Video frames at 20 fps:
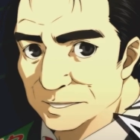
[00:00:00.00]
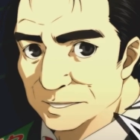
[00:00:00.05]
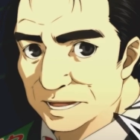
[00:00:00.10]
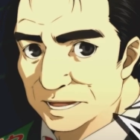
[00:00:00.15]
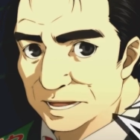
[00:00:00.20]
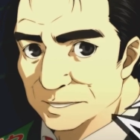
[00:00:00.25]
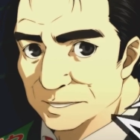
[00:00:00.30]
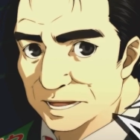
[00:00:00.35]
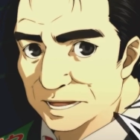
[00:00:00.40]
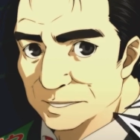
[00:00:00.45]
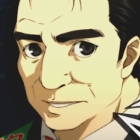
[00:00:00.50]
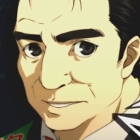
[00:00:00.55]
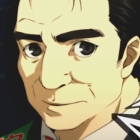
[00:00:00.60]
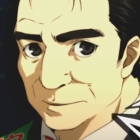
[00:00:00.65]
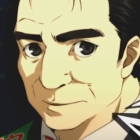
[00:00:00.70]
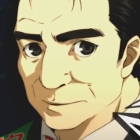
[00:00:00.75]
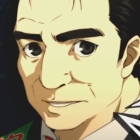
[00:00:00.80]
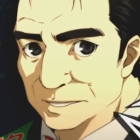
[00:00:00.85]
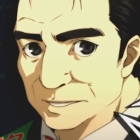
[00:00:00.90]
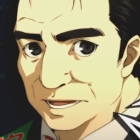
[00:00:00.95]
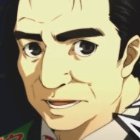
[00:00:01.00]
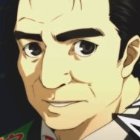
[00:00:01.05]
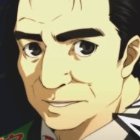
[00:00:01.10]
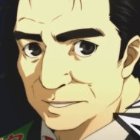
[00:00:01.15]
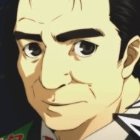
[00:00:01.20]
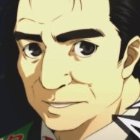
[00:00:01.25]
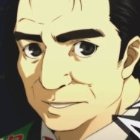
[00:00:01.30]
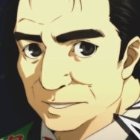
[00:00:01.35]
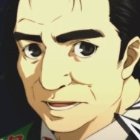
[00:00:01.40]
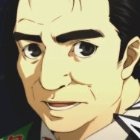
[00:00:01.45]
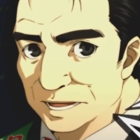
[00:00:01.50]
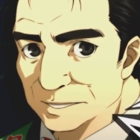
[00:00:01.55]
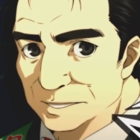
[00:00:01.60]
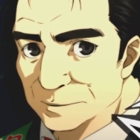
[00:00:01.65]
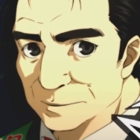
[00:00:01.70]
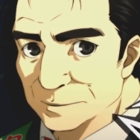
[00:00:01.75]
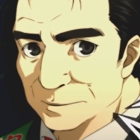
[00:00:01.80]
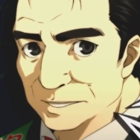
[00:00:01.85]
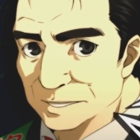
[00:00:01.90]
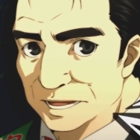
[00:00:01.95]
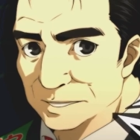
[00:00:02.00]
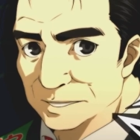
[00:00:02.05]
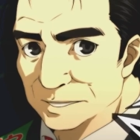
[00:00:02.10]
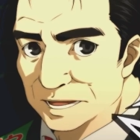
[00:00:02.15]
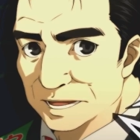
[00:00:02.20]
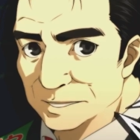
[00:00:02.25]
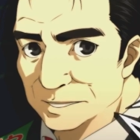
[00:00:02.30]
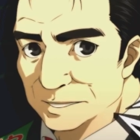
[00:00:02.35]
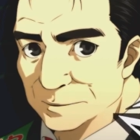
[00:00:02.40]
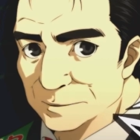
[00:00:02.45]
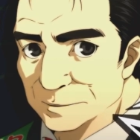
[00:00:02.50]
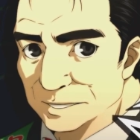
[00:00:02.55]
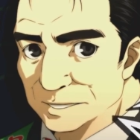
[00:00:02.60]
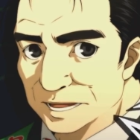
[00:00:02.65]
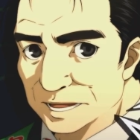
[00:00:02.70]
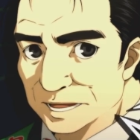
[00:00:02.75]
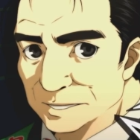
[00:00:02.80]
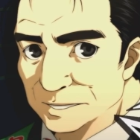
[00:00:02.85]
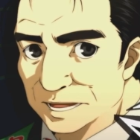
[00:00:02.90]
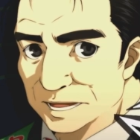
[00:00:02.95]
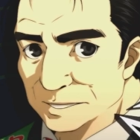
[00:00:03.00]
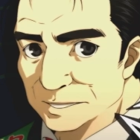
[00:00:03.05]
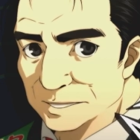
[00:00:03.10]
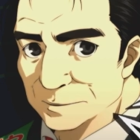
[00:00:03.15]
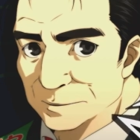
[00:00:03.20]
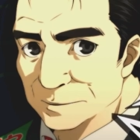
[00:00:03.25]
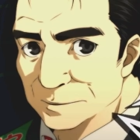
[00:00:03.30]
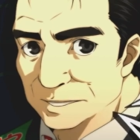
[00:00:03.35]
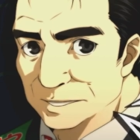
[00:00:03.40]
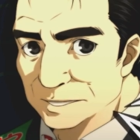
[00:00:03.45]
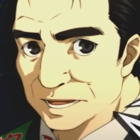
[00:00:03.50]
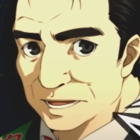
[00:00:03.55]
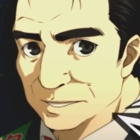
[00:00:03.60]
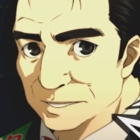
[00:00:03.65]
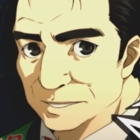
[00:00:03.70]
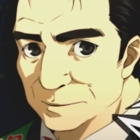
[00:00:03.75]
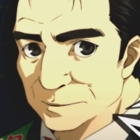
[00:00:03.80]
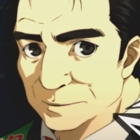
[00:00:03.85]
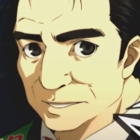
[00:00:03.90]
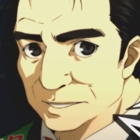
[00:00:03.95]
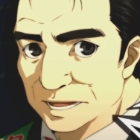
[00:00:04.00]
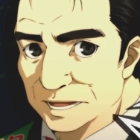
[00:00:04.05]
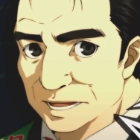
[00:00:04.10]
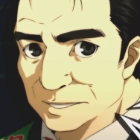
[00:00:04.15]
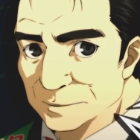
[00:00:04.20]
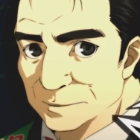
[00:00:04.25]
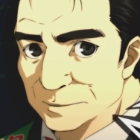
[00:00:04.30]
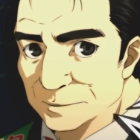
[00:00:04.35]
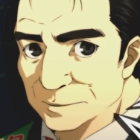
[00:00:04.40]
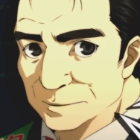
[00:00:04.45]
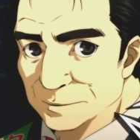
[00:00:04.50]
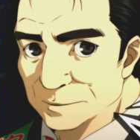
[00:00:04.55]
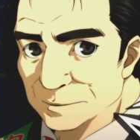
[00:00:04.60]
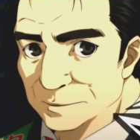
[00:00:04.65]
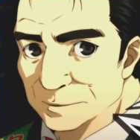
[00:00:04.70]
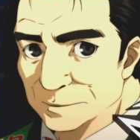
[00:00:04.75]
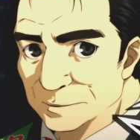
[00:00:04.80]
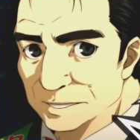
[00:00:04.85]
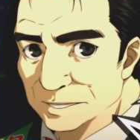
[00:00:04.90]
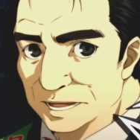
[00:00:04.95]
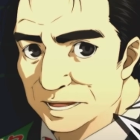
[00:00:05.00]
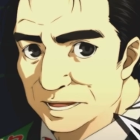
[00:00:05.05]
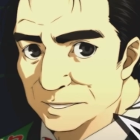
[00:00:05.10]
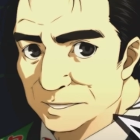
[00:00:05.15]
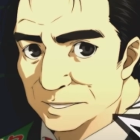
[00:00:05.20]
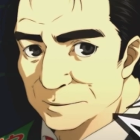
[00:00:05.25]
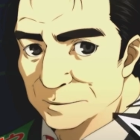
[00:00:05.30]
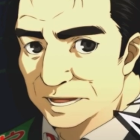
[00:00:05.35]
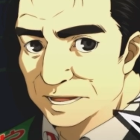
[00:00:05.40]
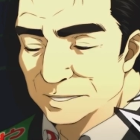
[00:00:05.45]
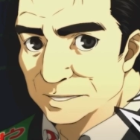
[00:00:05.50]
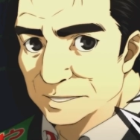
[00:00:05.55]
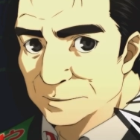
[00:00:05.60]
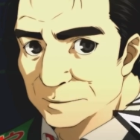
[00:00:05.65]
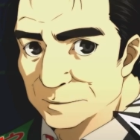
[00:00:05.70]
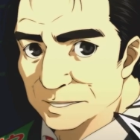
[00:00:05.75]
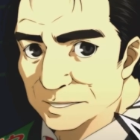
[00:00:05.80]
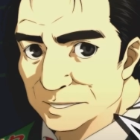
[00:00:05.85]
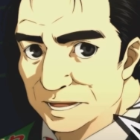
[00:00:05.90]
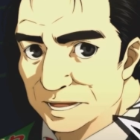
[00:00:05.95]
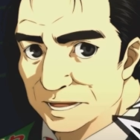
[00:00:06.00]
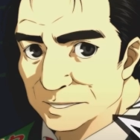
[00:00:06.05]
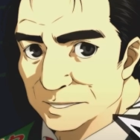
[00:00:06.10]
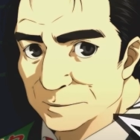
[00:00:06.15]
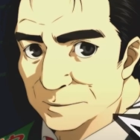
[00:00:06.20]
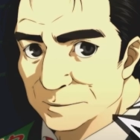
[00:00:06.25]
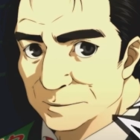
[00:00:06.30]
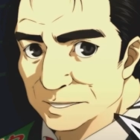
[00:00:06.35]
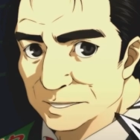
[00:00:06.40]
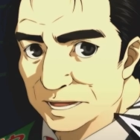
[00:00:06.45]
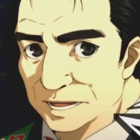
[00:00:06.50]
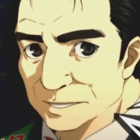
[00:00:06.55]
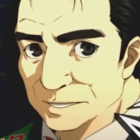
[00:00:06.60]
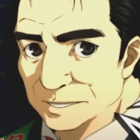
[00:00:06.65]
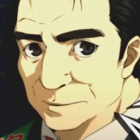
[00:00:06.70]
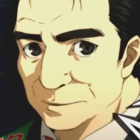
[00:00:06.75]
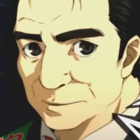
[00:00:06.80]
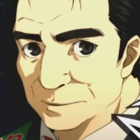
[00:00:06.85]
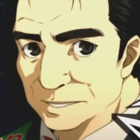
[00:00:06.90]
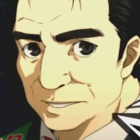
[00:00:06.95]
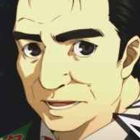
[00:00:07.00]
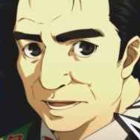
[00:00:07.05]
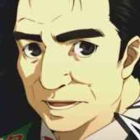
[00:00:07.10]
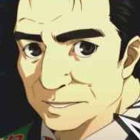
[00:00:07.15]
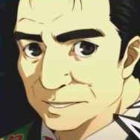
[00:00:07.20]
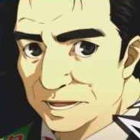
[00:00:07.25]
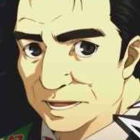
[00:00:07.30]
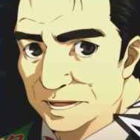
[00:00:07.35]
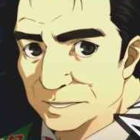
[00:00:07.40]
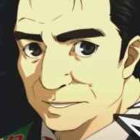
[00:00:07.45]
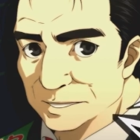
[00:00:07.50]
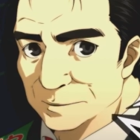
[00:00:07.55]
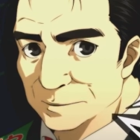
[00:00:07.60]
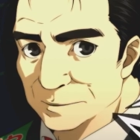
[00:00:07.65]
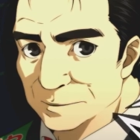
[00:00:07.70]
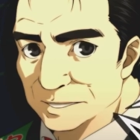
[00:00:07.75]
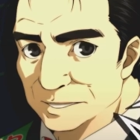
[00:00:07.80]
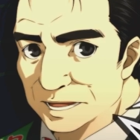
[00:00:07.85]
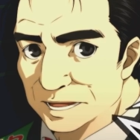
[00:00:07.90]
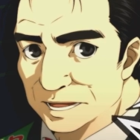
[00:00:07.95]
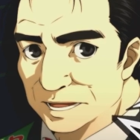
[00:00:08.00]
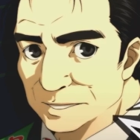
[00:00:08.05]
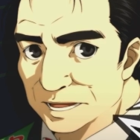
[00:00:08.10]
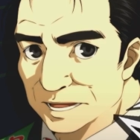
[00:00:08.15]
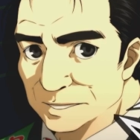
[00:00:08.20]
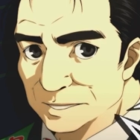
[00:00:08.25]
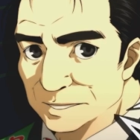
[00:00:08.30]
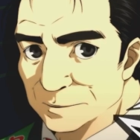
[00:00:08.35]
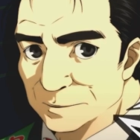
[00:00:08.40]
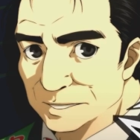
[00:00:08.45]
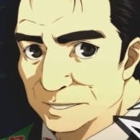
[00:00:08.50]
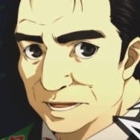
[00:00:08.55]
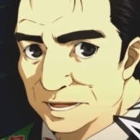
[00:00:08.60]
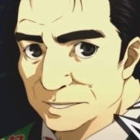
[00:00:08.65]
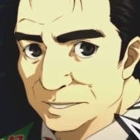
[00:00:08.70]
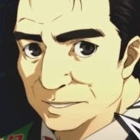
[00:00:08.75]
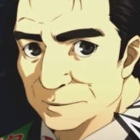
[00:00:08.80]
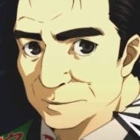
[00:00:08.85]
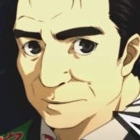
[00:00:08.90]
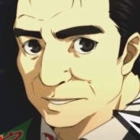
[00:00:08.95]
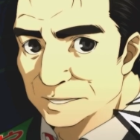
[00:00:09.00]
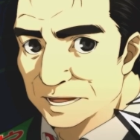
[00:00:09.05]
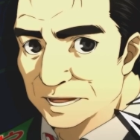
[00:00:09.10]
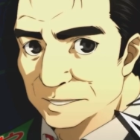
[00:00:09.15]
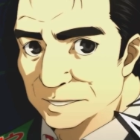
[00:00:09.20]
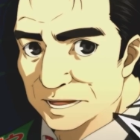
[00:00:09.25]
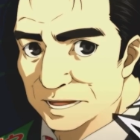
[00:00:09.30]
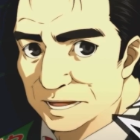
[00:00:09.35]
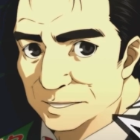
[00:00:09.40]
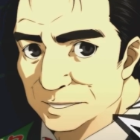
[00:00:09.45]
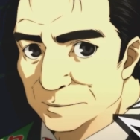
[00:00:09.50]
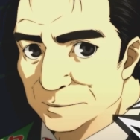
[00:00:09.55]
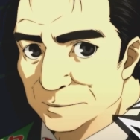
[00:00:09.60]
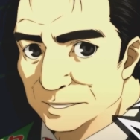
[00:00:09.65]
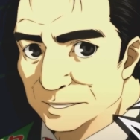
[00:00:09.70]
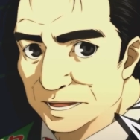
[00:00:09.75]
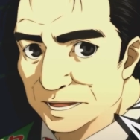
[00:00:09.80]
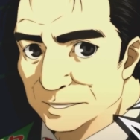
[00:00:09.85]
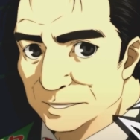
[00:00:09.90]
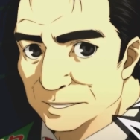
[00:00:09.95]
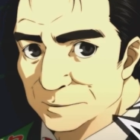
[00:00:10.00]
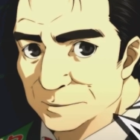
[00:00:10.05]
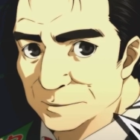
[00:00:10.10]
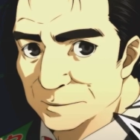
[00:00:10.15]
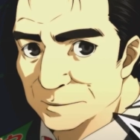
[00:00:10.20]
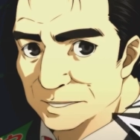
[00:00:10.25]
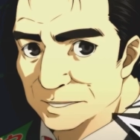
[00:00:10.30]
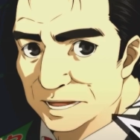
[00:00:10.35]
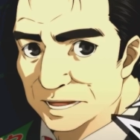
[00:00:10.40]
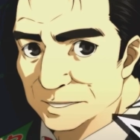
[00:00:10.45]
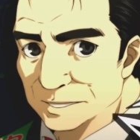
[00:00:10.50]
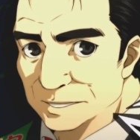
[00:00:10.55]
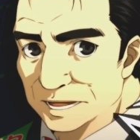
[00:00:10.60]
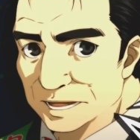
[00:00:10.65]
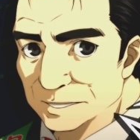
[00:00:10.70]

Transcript: Facing civic disorder and economic uncertainty, our citizens are in turmoil. It is imperative that we resolve the situation, and social reform must be led by the government.